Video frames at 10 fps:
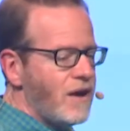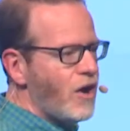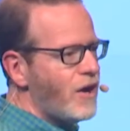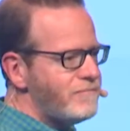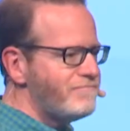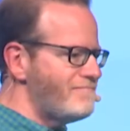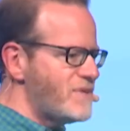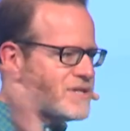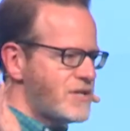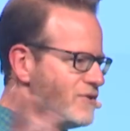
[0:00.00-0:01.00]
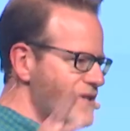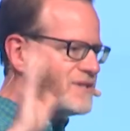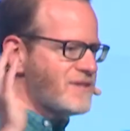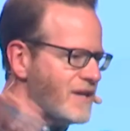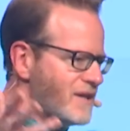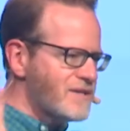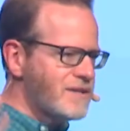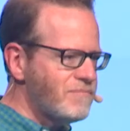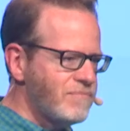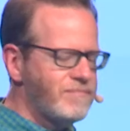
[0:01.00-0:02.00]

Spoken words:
on mysterious things that,